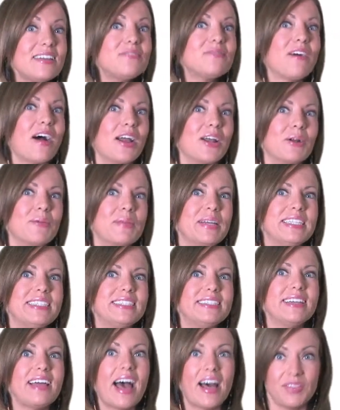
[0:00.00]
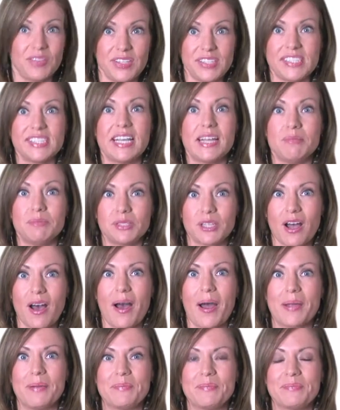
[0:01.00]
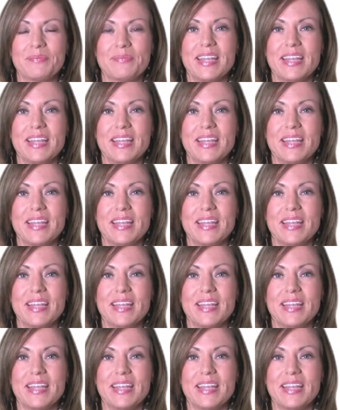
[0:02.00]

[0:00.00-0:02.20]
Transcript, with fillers: environment at the same time.